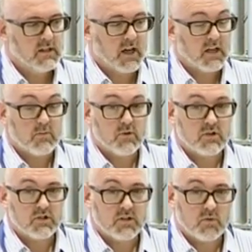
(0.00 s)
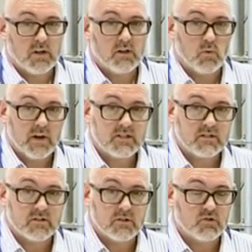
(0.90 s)
Acupuncture, well,
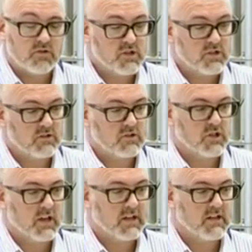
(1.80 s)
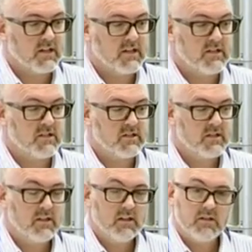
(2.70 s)
Western or traditional
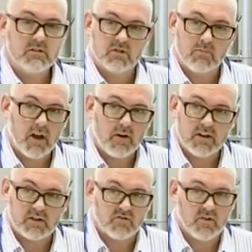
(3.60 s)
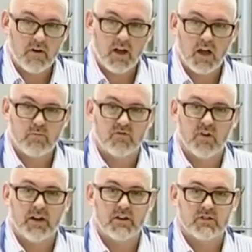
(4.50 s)
Chinese. Some areas are very high
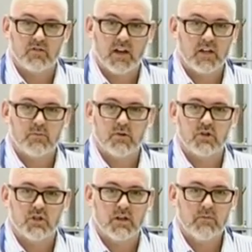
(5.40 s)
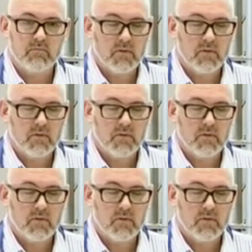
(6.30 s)
providers of acupuncture.